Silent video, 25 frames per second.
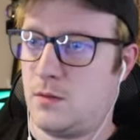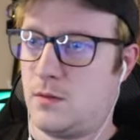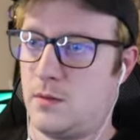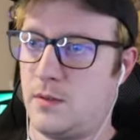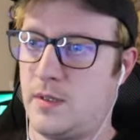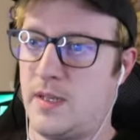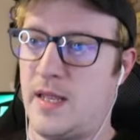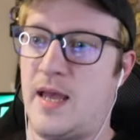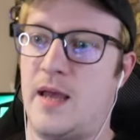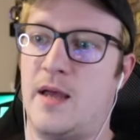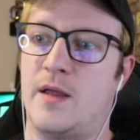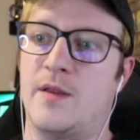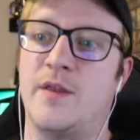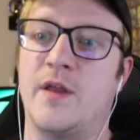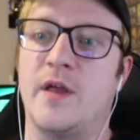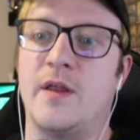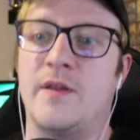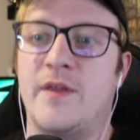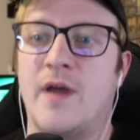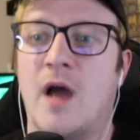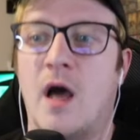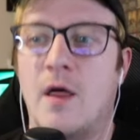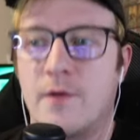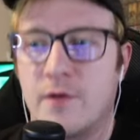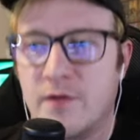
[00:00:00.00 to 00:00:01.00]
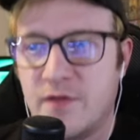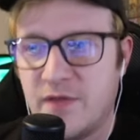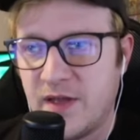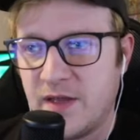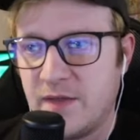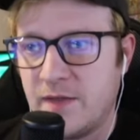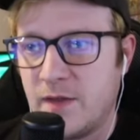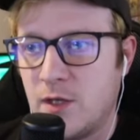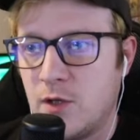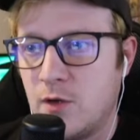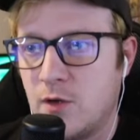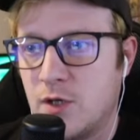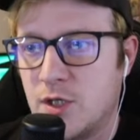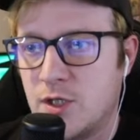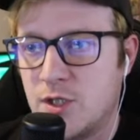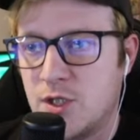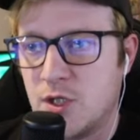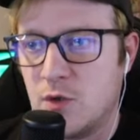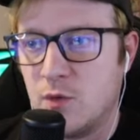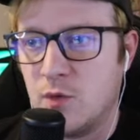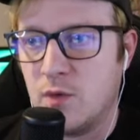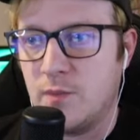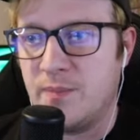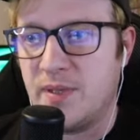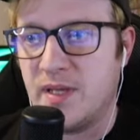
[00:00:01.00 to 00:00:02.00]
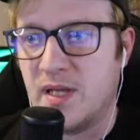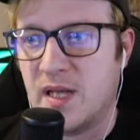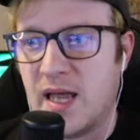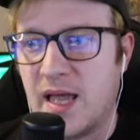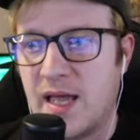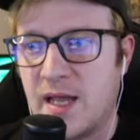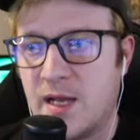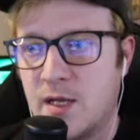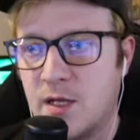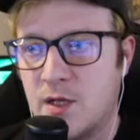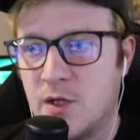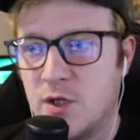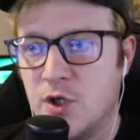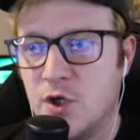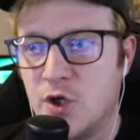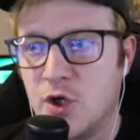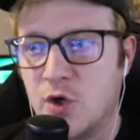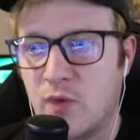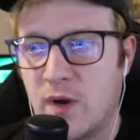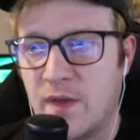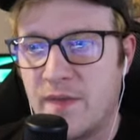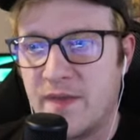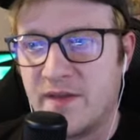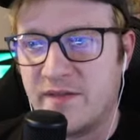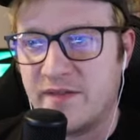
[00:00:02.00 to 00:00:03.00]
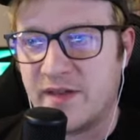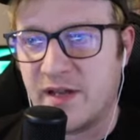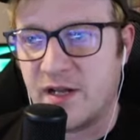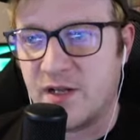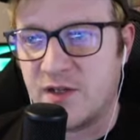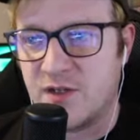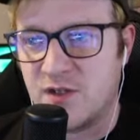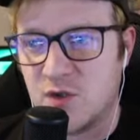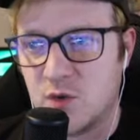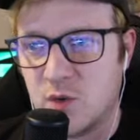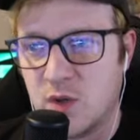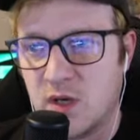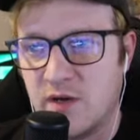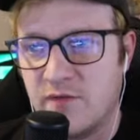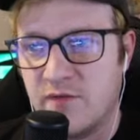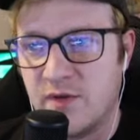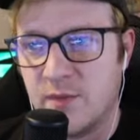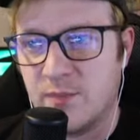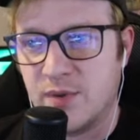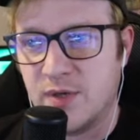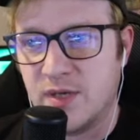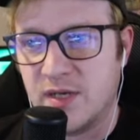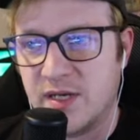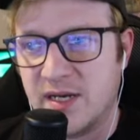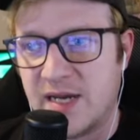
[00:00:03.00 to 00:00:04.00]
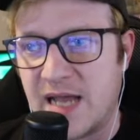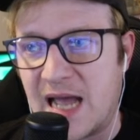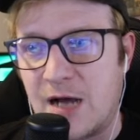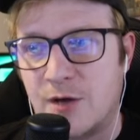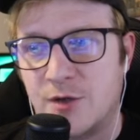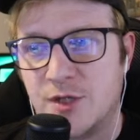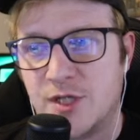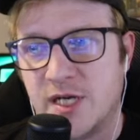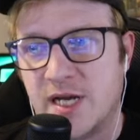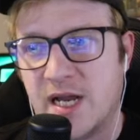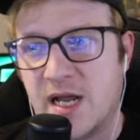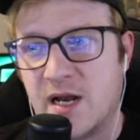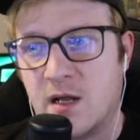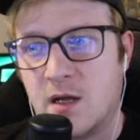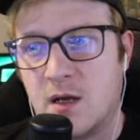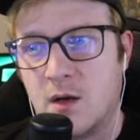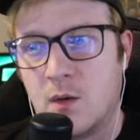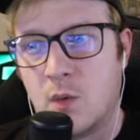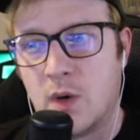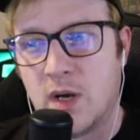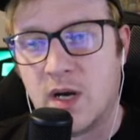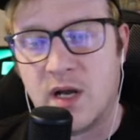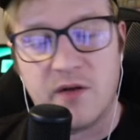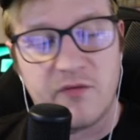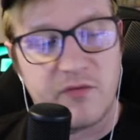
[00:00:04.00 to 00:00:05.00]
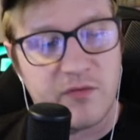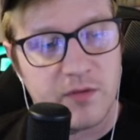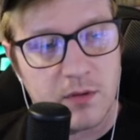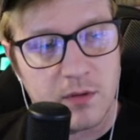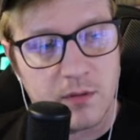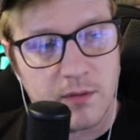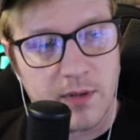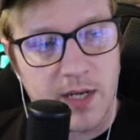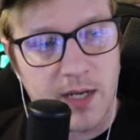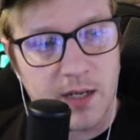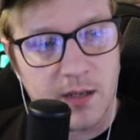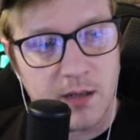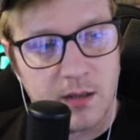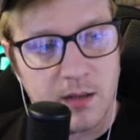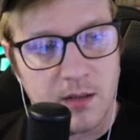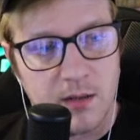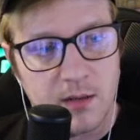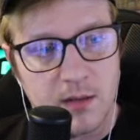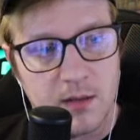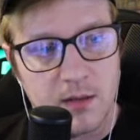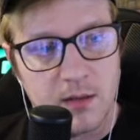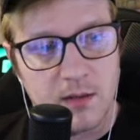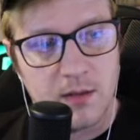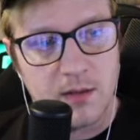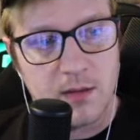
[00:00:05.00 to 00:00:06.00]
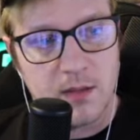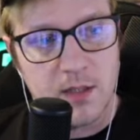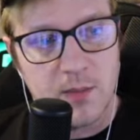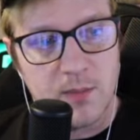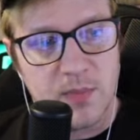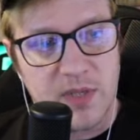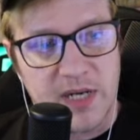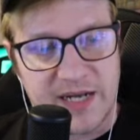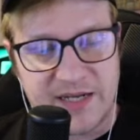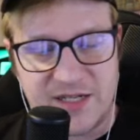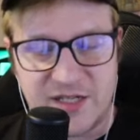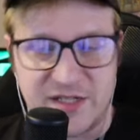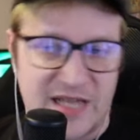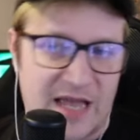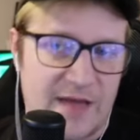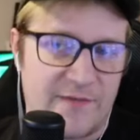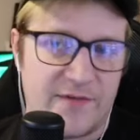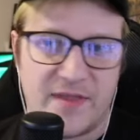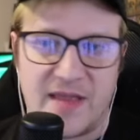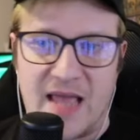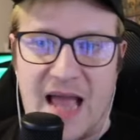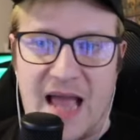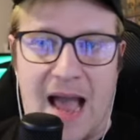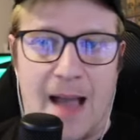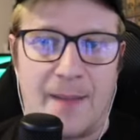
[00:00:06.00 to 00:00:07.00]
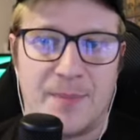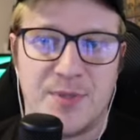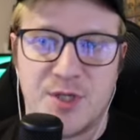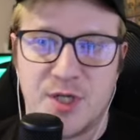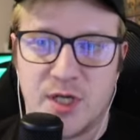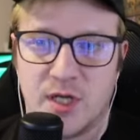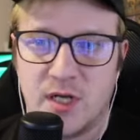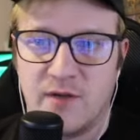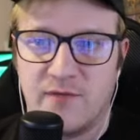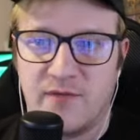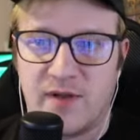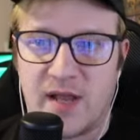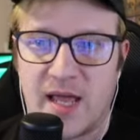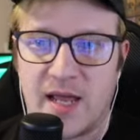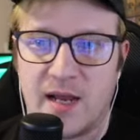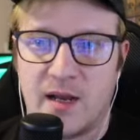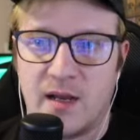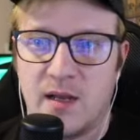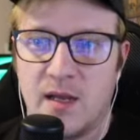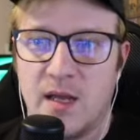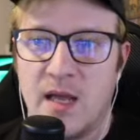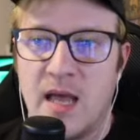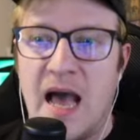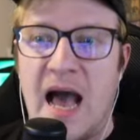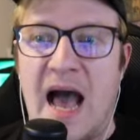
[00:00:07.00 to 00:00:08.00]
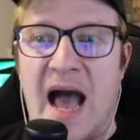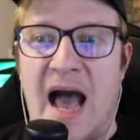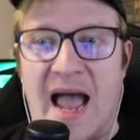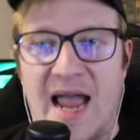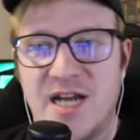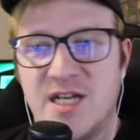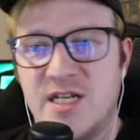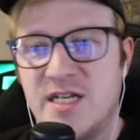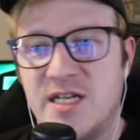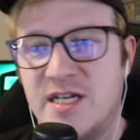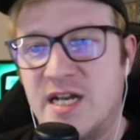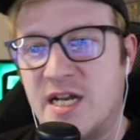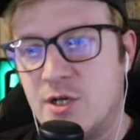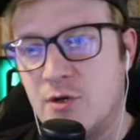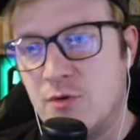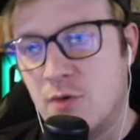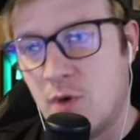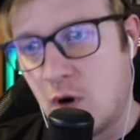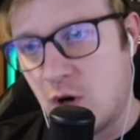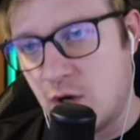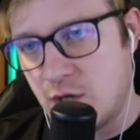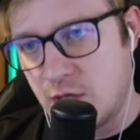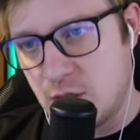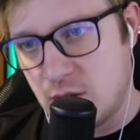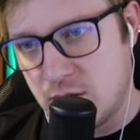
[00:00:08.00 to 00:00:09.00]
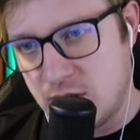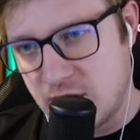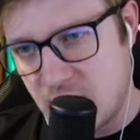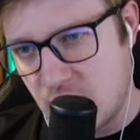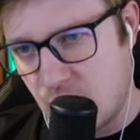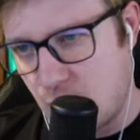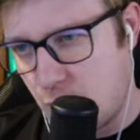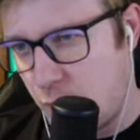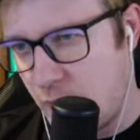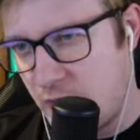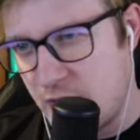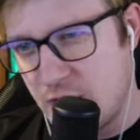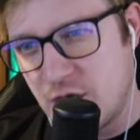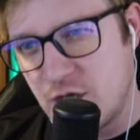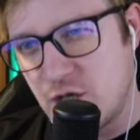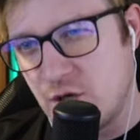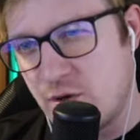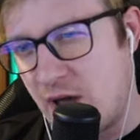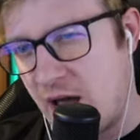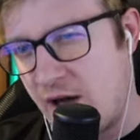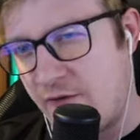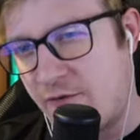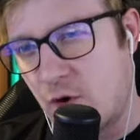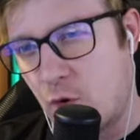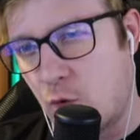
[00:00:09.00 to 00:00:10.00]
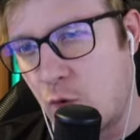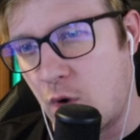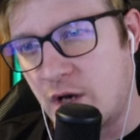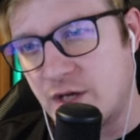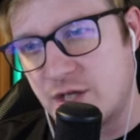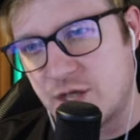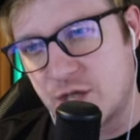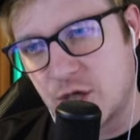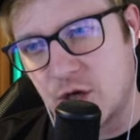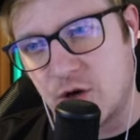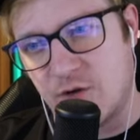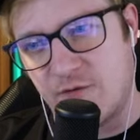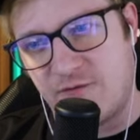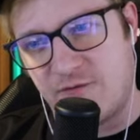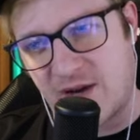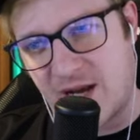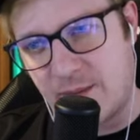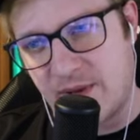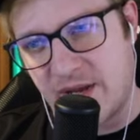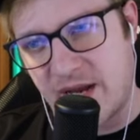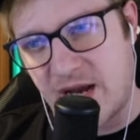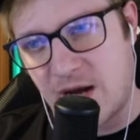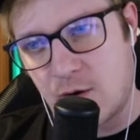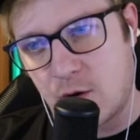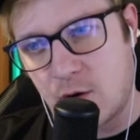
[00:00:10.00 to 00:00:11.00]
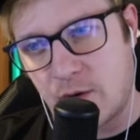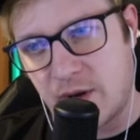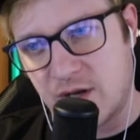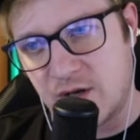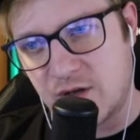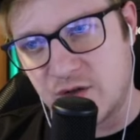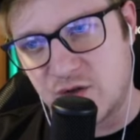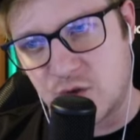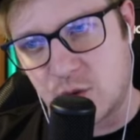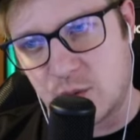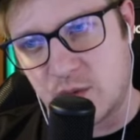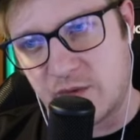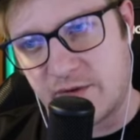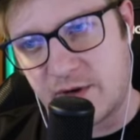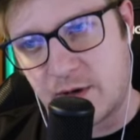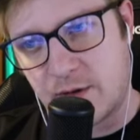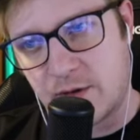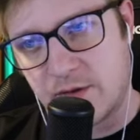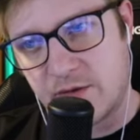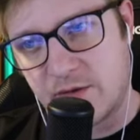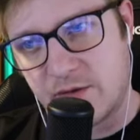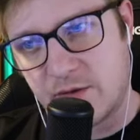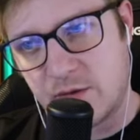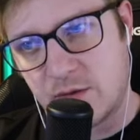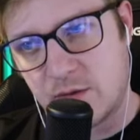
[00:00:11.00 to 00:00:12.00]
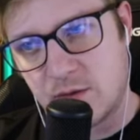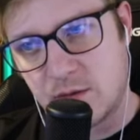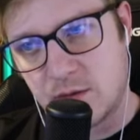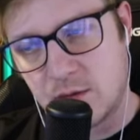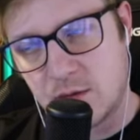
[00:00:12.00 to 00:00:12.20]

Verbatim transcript: Yeah, the the other thing that you could do would be like you could run this at a two of and put gouging at a one of, right? But like just having the option of like I you you when do you ever want to go flaming arrow into Storm of Arrows?